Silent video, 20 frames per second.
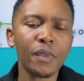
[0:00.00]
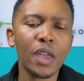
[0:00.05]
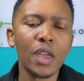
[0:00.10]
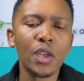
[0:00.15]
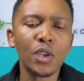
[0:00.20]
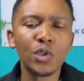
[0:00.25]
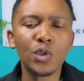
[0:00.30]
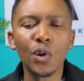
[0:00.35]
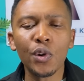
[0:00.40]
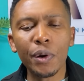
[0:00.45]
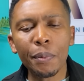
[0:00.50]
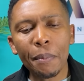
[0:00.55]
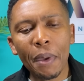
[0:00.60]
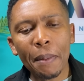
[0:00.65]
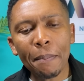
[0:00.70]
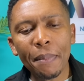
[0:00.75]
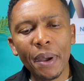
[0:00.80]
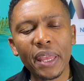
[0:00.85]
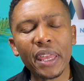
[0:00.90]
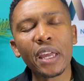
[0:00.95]
So
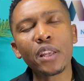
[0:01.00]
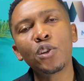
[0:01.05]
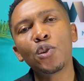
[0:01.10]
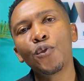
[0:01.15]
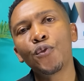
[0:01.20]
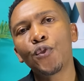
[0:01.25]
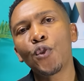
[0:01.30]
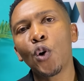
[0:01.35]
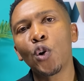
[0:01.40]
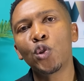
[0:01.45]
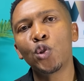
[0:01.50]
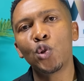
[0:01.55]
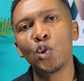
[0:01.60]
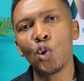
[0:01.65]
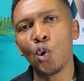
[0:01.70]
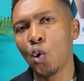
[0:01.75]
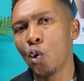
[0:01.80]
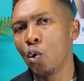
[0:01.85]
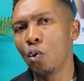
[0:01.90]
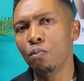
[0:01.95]
remember that you've got
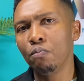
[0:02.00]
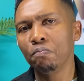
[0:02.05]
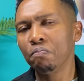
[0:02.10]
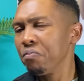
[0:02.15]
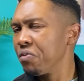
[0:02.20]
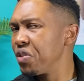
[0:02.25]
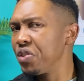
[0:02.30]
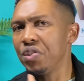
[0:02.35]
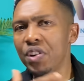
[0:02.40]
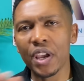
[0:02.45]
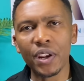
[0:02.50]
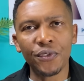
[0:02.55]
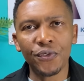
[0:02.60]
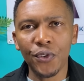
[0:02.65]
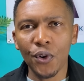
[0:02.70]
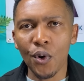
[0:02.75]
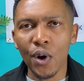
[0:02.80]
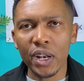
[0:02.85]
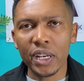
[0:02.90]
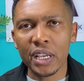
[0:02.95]
your
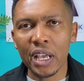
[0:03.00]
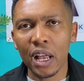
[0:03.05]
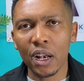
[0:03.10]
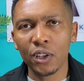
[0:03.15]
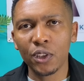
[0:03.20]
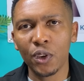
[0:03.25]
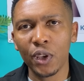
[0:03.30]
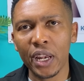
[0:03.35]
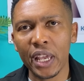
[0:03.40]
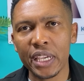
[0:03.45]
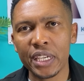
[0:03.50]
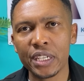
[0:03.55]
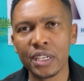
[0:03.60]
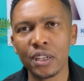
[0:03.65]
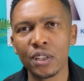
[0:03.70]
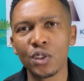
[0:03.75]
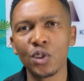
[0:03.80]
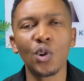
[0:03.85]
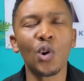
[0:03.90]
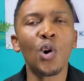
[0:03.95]
straightforward
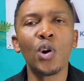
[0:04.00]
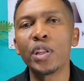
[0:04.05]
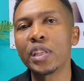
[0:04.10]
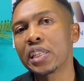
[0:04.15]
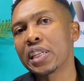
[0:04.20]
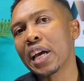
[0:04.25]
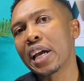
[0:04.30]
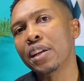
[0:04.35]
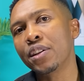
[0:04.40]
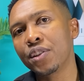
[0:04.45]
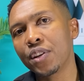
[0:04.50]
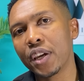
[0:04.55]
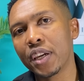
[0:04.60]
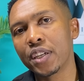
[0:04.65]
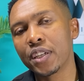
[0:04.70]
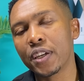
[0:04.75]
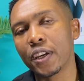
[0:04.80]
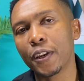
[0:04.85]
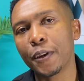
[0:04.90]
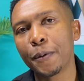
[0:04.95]
calculations on
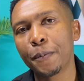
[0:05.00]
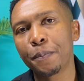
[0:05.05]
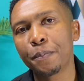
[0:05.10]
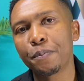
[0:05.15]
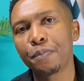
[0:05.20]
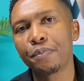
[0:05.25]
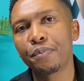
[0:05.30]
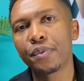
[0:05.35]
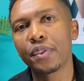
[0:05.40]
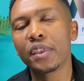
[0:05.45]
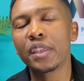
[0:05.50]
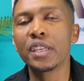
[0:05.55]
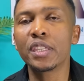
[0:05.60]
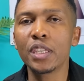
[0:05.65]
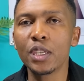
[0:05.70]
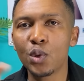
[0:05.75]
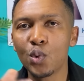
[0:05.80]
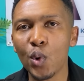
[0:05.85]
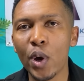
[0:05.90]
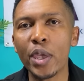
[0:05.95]
titration. This
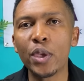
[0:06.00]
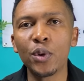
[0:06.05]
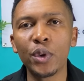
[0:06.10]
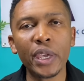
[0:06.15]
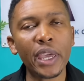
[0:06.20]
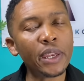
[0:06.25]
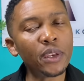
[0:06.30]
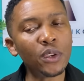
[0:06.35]
is where you can